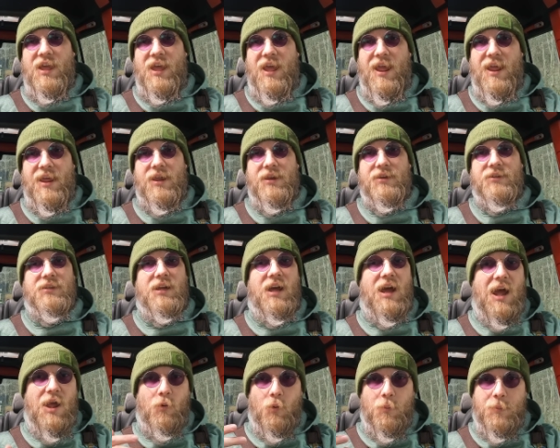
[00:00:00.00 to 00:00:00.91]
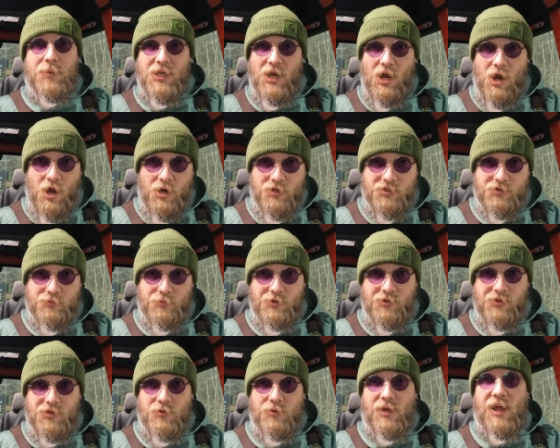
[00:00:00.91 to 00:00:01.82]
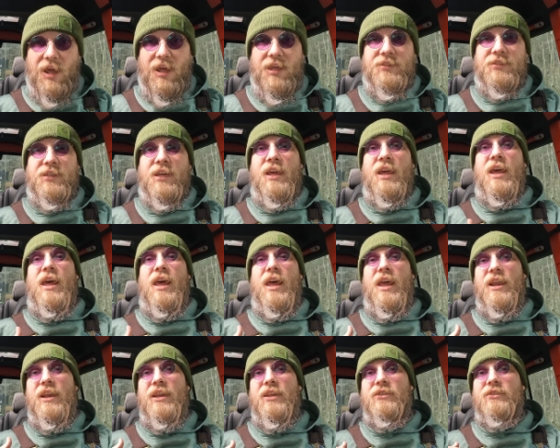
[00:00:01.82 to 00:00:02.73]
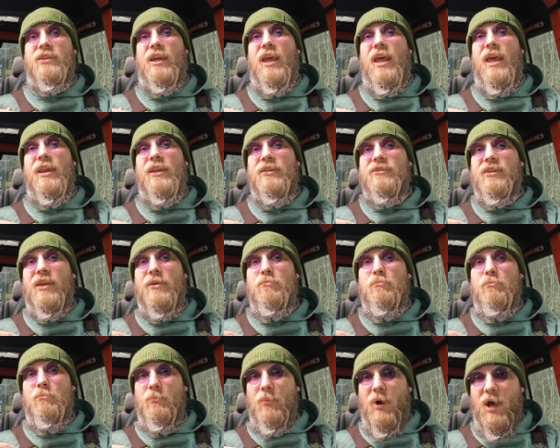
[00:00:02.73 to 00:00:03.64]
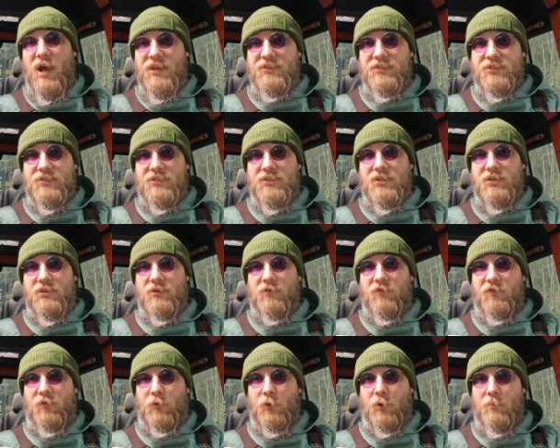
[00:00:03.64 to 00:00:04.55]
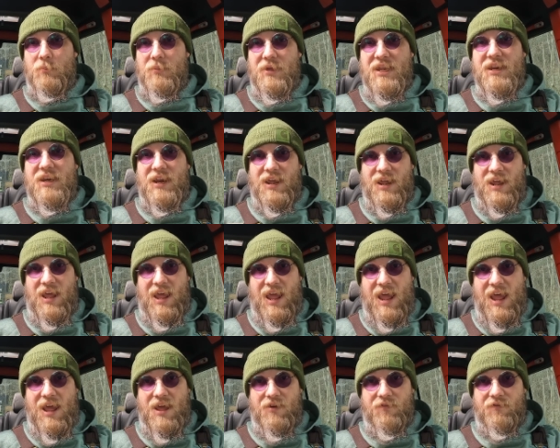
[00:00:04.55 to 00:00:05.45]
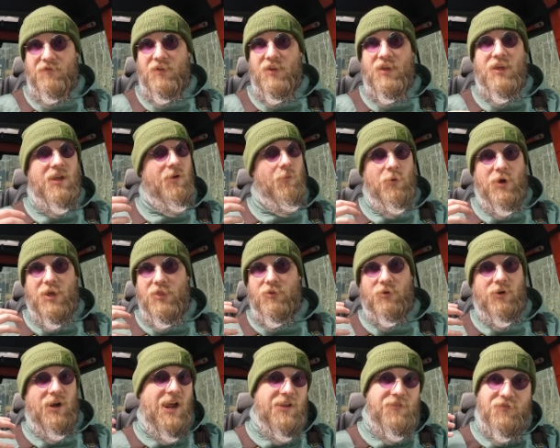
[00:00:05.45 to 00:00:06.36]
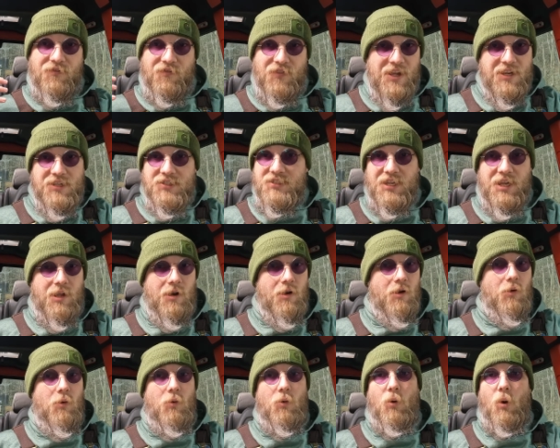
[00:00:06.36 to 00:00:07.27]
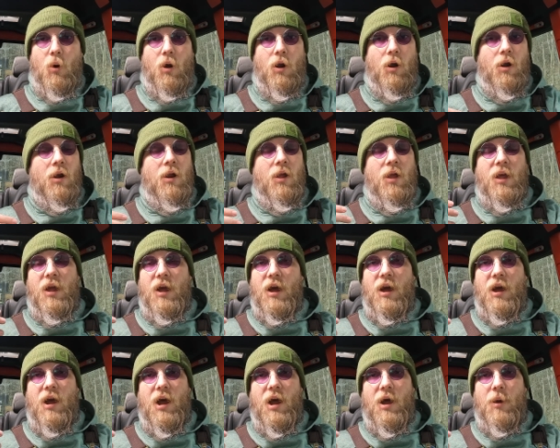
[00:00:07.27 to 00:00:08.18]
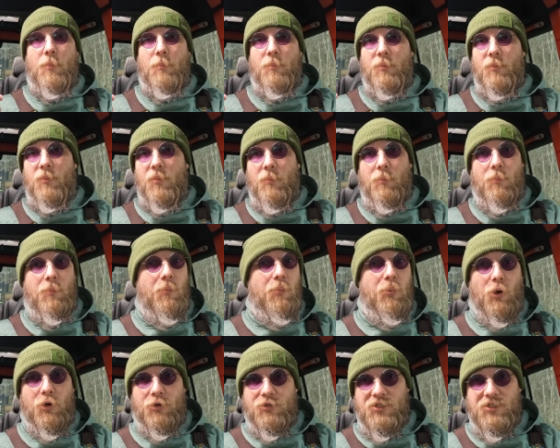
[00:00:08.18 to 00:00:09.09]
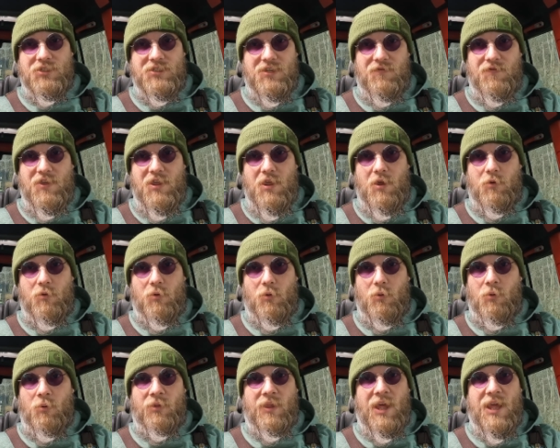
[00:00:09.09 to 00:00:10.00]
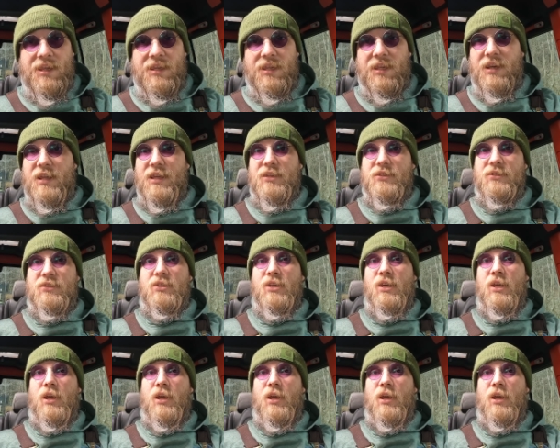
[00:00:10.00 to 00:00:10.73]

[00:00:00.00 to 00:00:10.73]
And I will be honest with you guys, it is a must for me to have, whether I fix it or purchase a vehicle like it is